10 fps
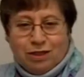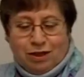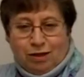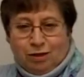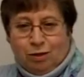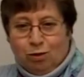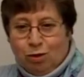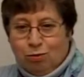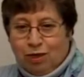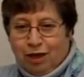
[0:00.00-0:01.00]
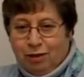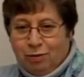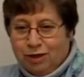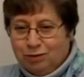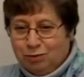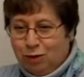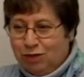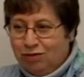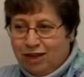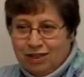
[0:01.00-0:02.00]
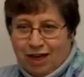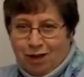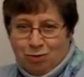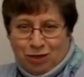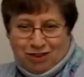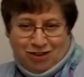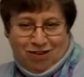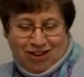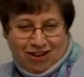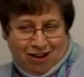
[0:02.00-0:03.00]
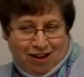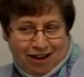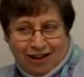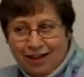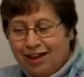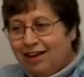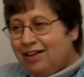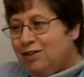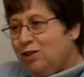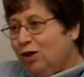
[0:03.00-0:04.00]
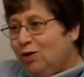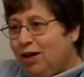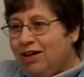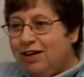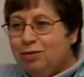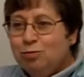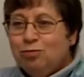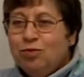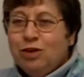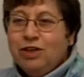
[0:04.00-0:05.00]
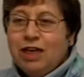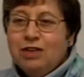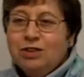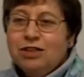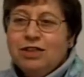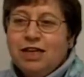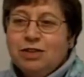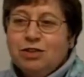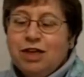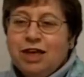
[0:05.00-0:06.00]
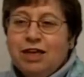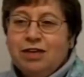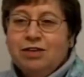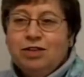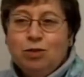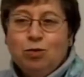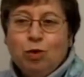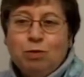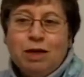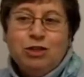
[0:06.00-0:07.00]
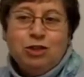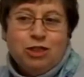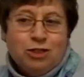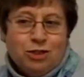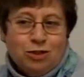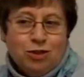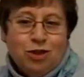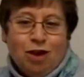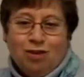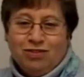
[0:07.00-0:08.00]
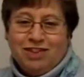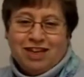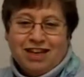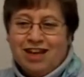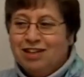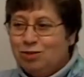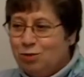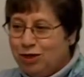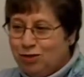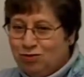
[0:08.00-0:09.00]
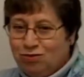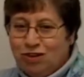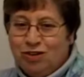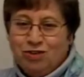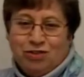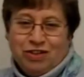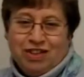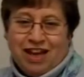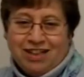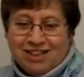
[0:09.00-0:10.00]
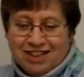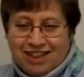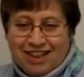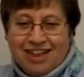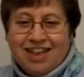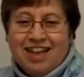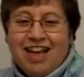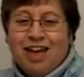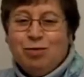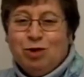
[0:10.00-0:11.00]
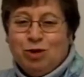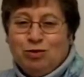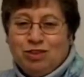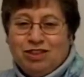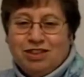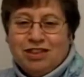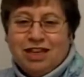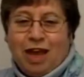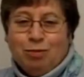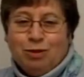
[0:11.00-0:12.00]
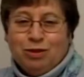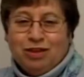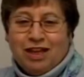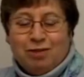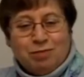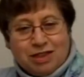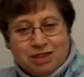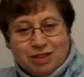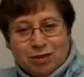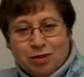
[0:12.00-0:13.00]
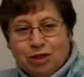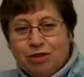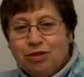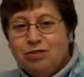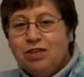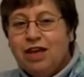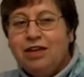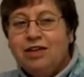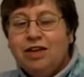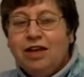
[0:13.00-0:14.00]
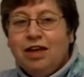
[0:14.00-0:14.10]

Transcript: And I, oh, okay, what, what have I done? What's going on? So I very nicely the next day didn't wear my jeans into the office. I got dressed very, very nicely, and went over to the Capitol and met the Secretary of State.